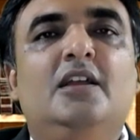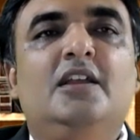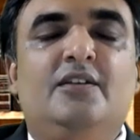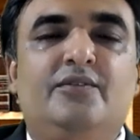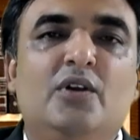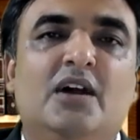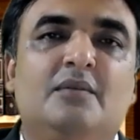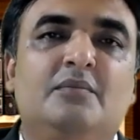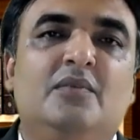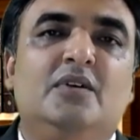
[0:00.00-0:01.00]
If you
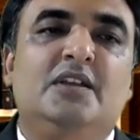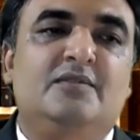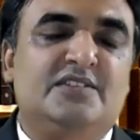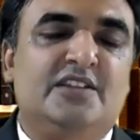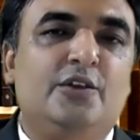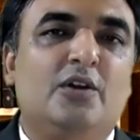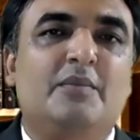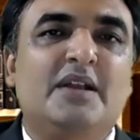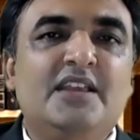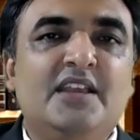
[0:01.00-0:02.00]
are investing your
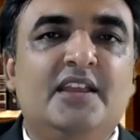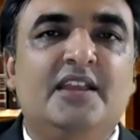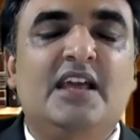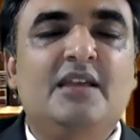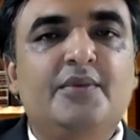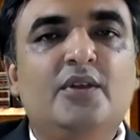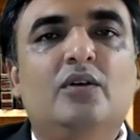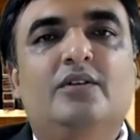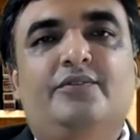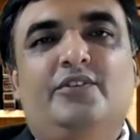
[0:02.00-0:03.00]
money in
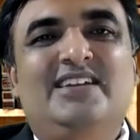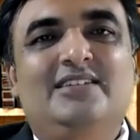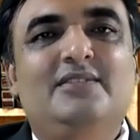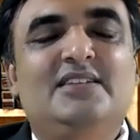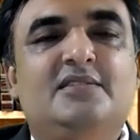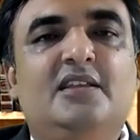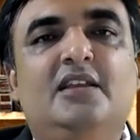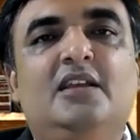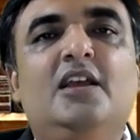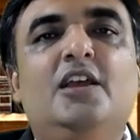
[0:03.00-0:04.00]
IPO, if you are
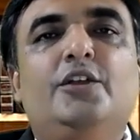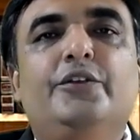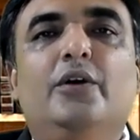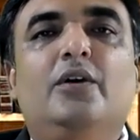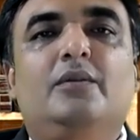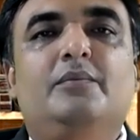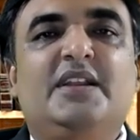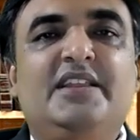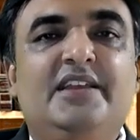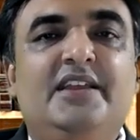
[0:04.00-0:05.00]
investing your
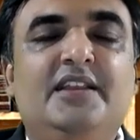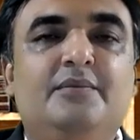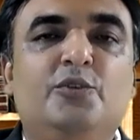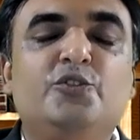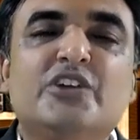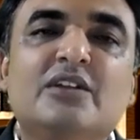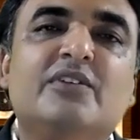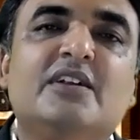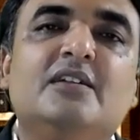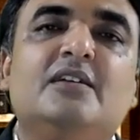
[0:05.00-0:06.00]
money in mutual
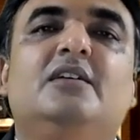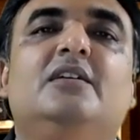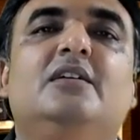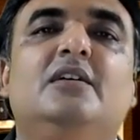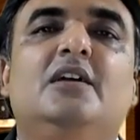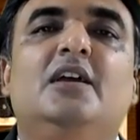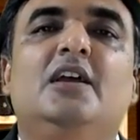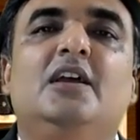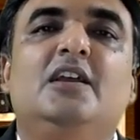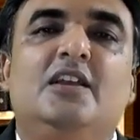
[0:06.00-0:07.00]
fund,
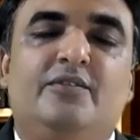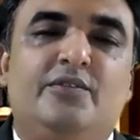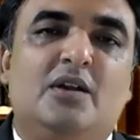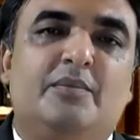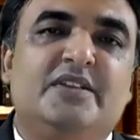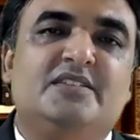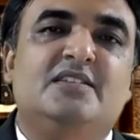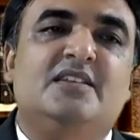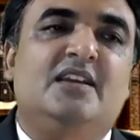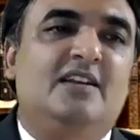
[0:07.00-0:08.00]
if you are
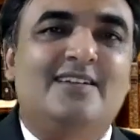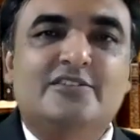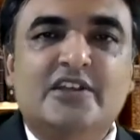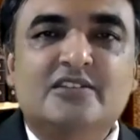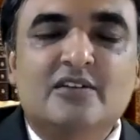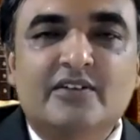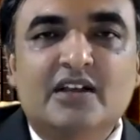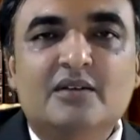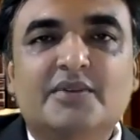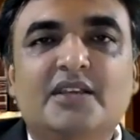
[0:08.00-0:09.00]
purchasing 100 shares of a
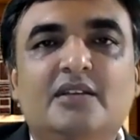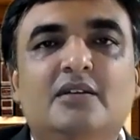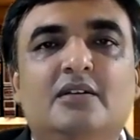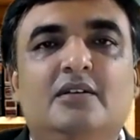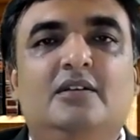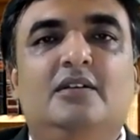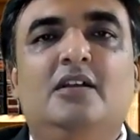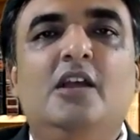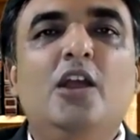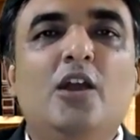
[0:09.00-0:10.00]
company,
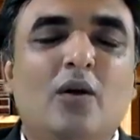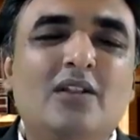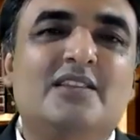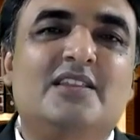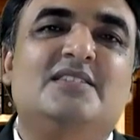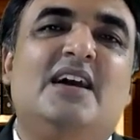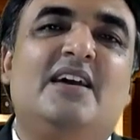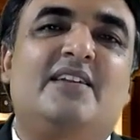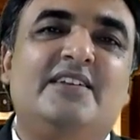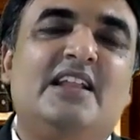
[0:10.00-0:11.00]
all these are
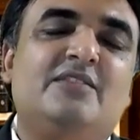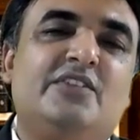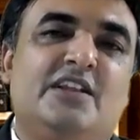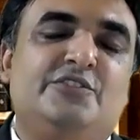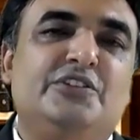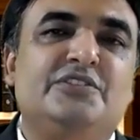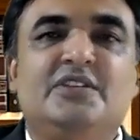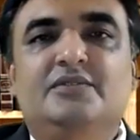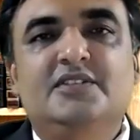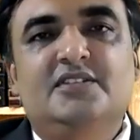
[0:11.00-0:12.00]
retail financial
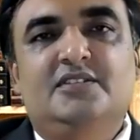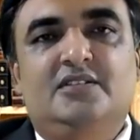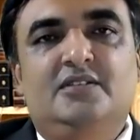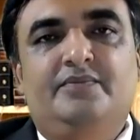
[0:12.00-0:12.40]
services.